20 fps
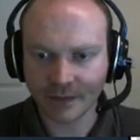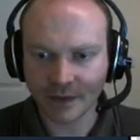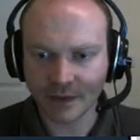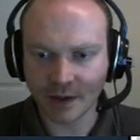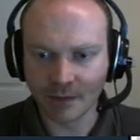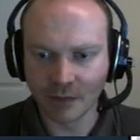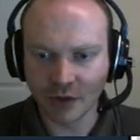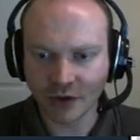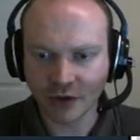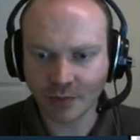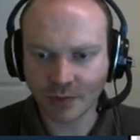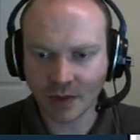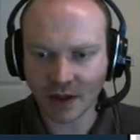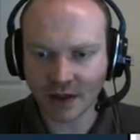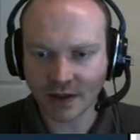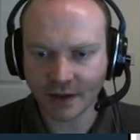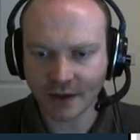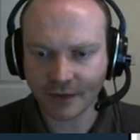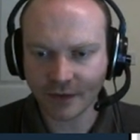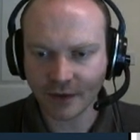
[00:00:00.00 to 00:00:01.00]
There must be
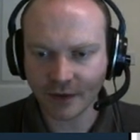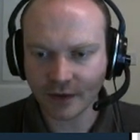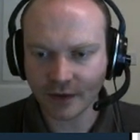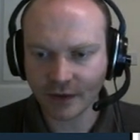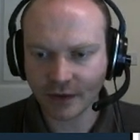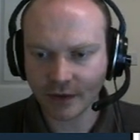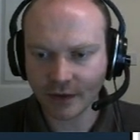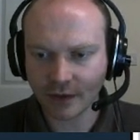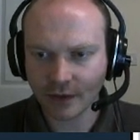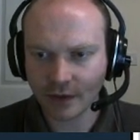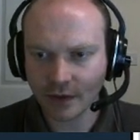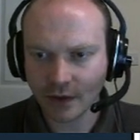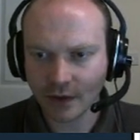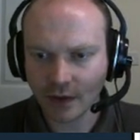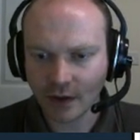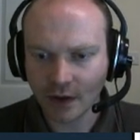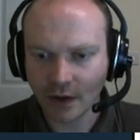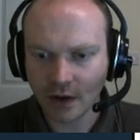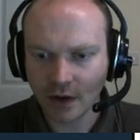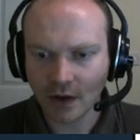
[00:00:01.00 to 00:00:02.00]
a different...
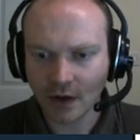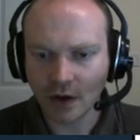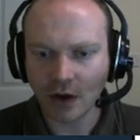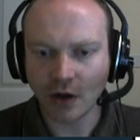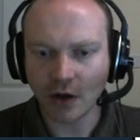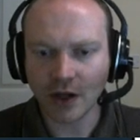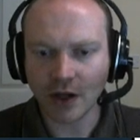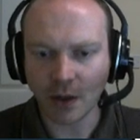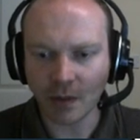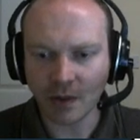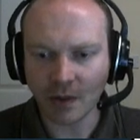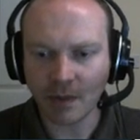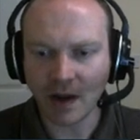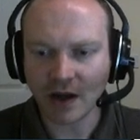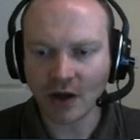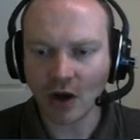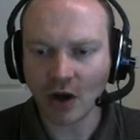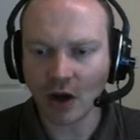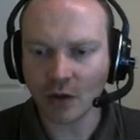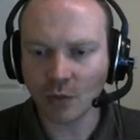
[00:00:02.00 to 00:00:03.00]
Okay, we
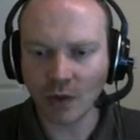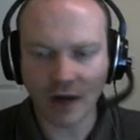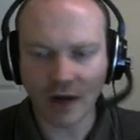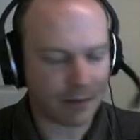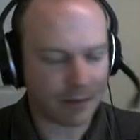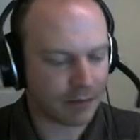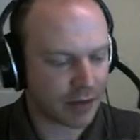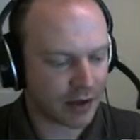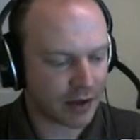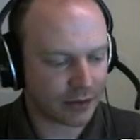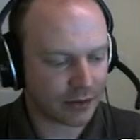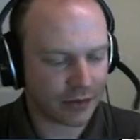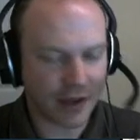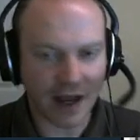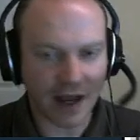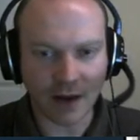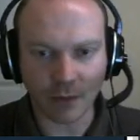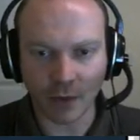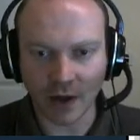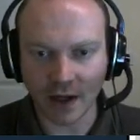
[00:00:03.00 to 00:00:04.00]
make cottonwood amber
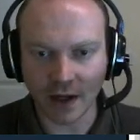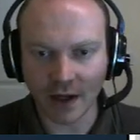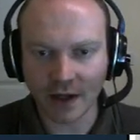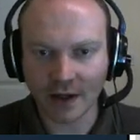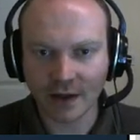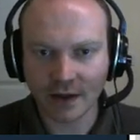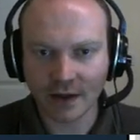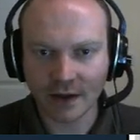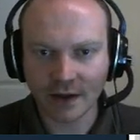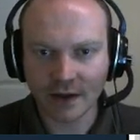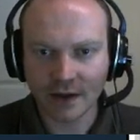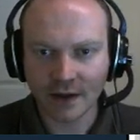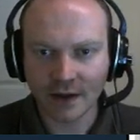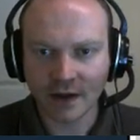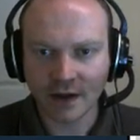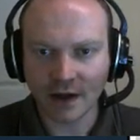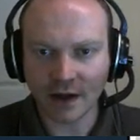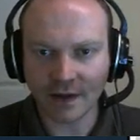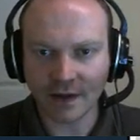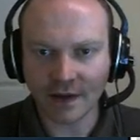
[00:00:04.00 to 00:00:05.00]
that way,
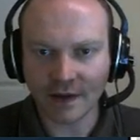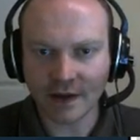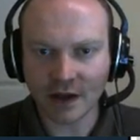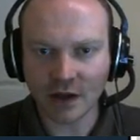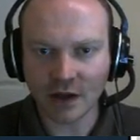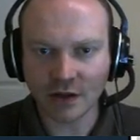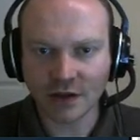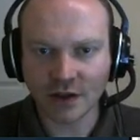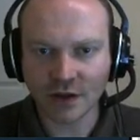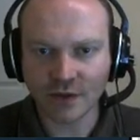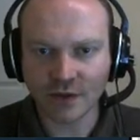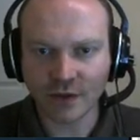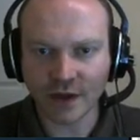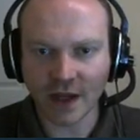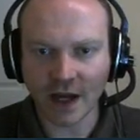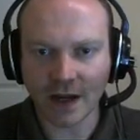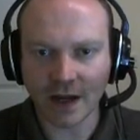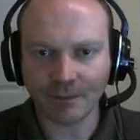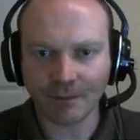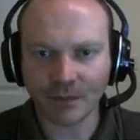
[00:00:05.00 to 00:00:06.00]
and then the uses for
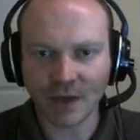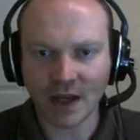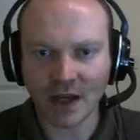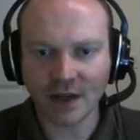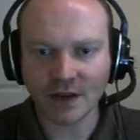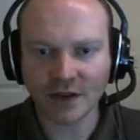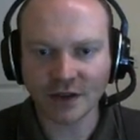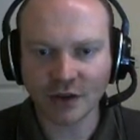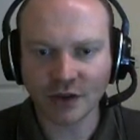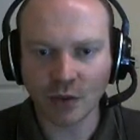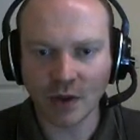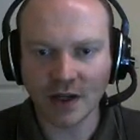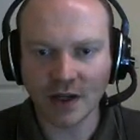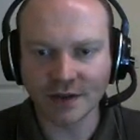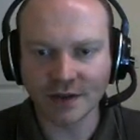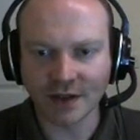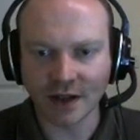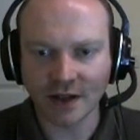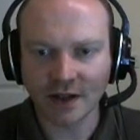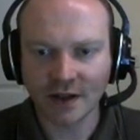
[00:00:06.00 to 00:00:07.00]
that in the
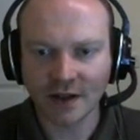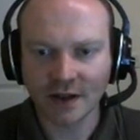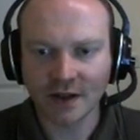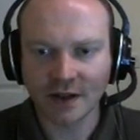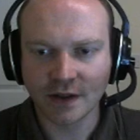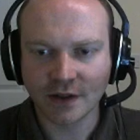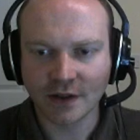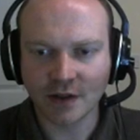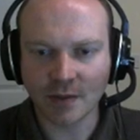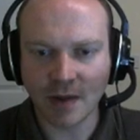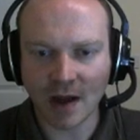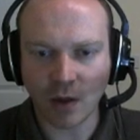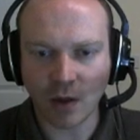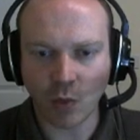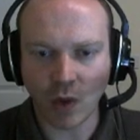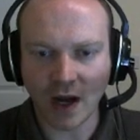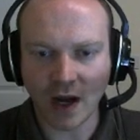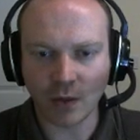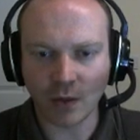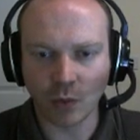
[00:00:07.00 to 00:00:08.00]
squeezer to make
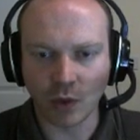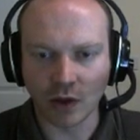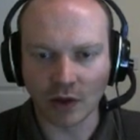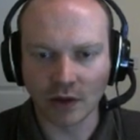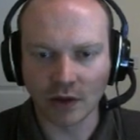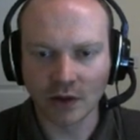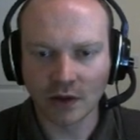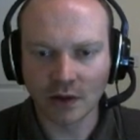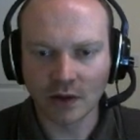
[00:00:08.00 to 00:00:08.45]
white wool.